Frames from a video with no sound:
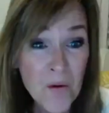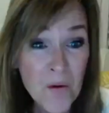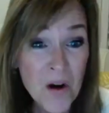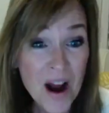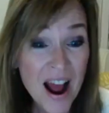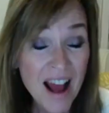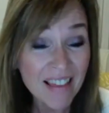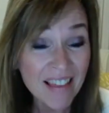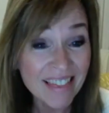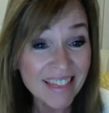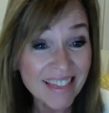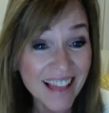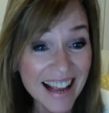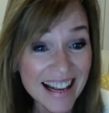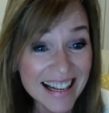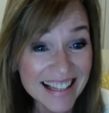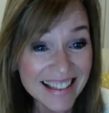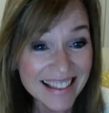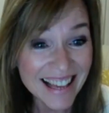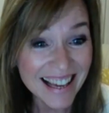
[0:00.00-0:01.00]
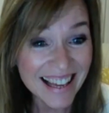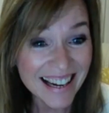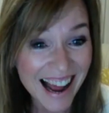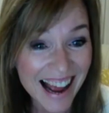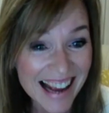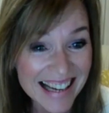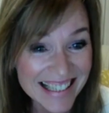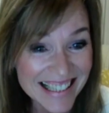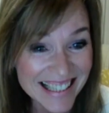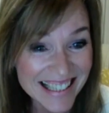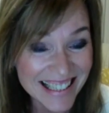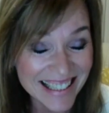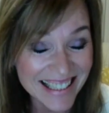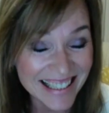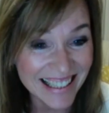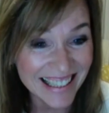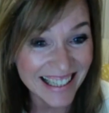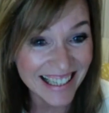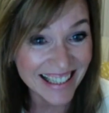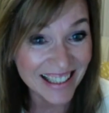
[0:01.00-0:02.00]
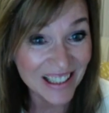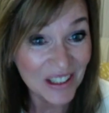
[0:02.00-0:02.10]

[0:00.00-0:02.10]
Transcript: I like that idea.